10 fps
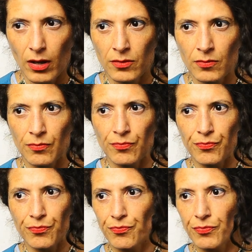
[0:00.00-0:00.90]

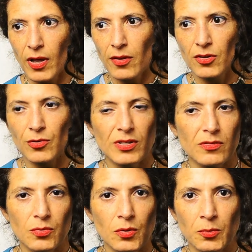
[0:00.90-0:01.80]
and the
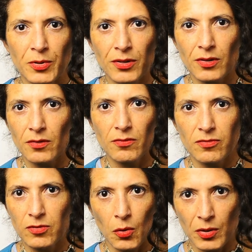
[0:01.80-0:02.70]
rest will be
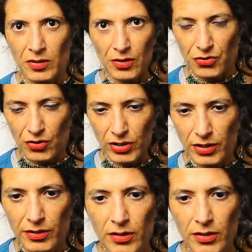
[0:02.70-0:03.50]
flowing naturally.